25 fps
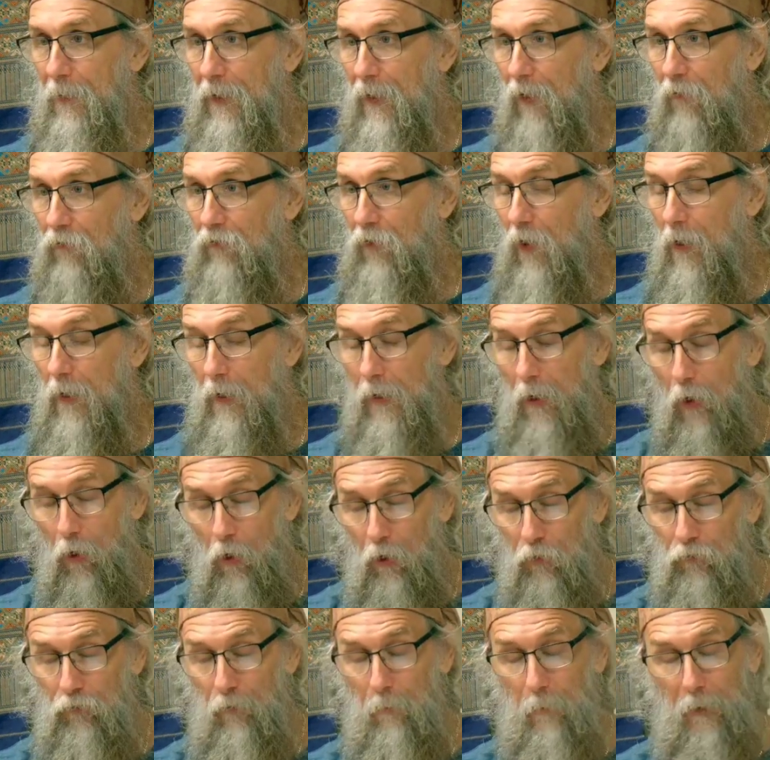because
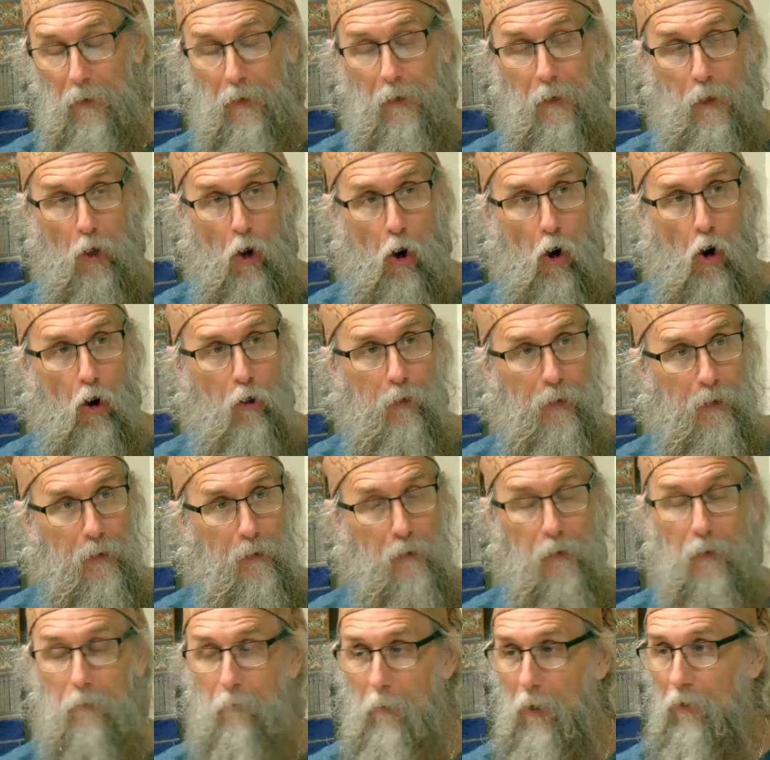ultimately all
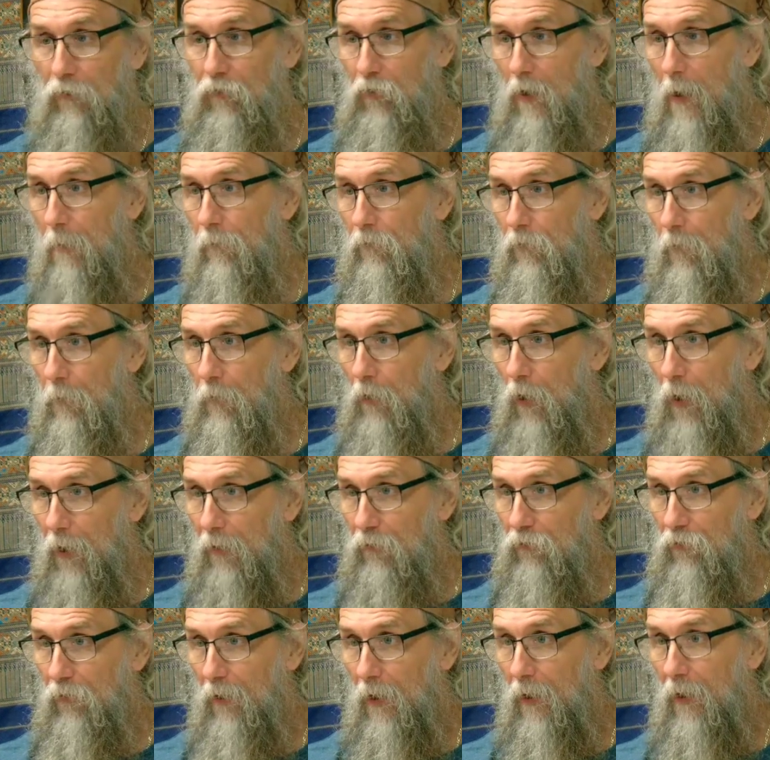healing must come from
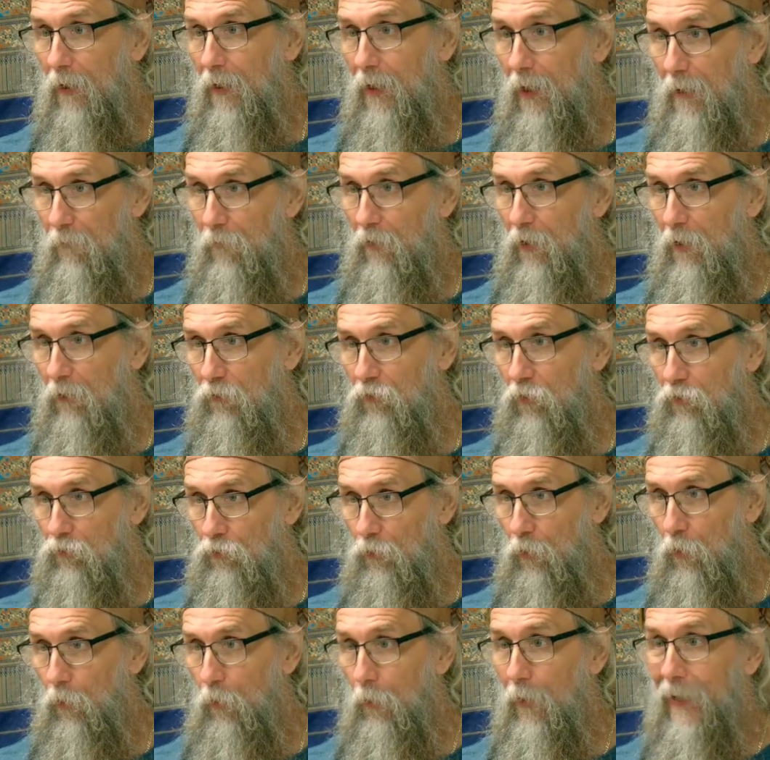Christ if it is a
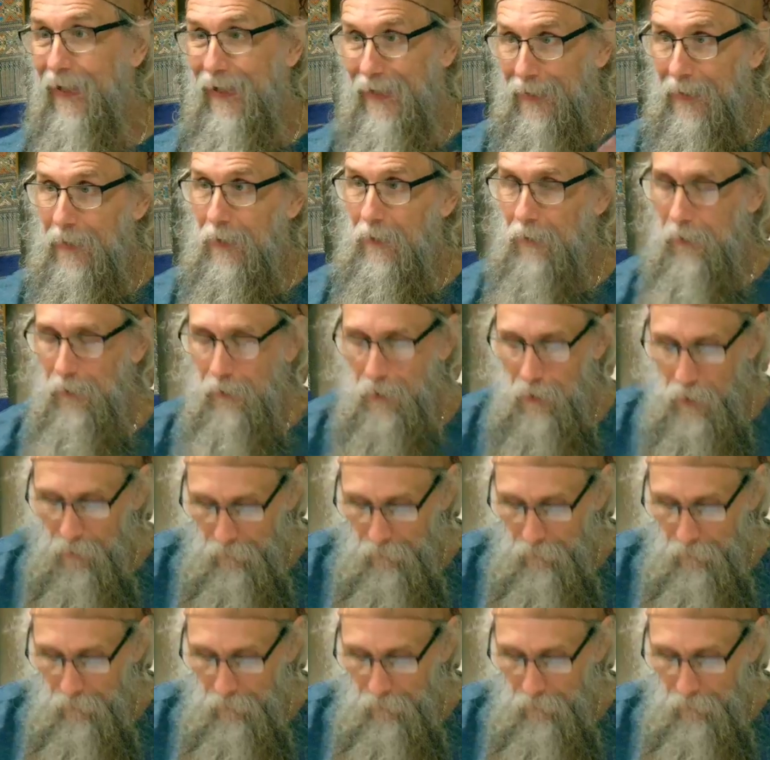true healing